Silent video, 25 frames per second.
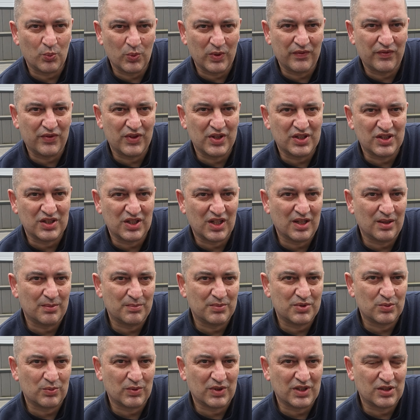with the
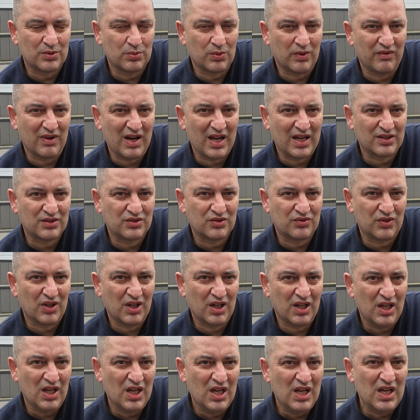chips, which were
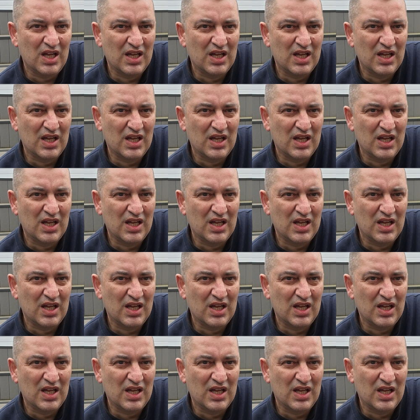extra.